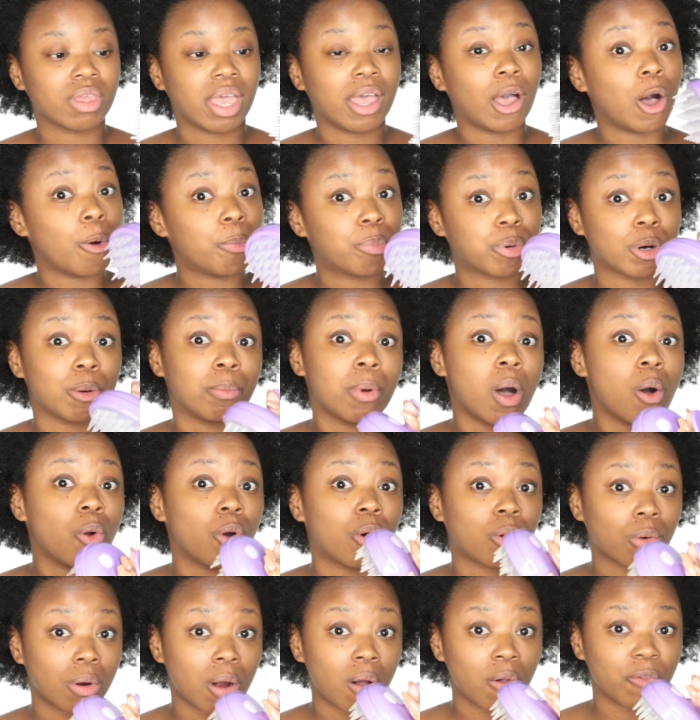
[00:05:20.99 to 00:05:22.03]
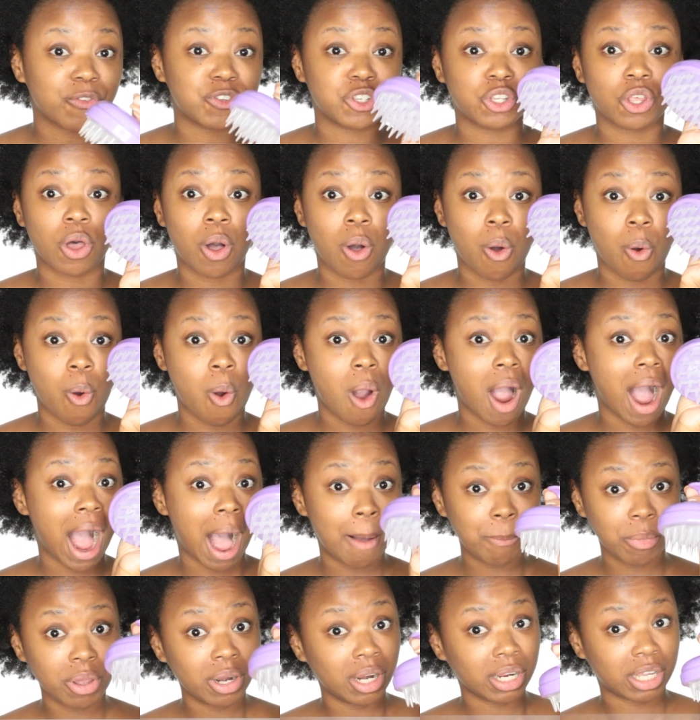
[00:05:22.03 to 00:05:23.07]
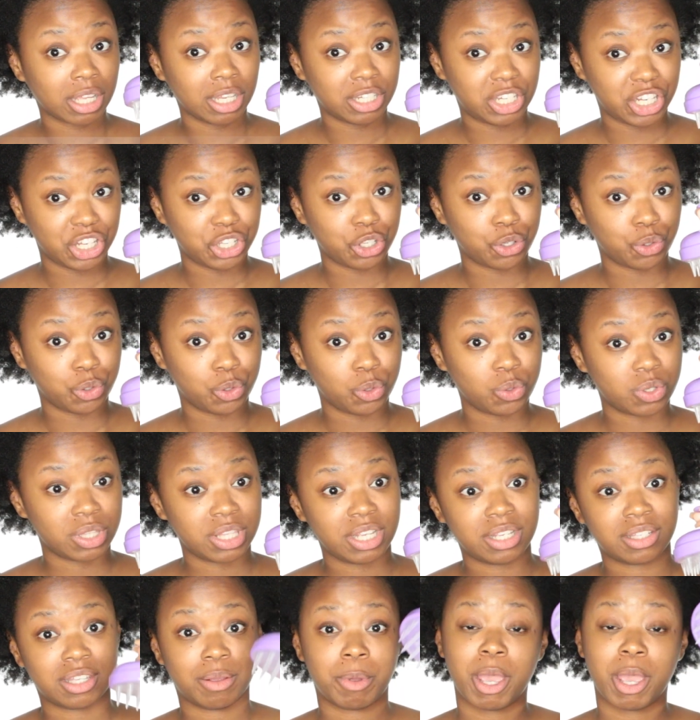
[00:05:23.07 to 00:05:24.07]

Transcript: help promote growth, so I'm gonna continue using this.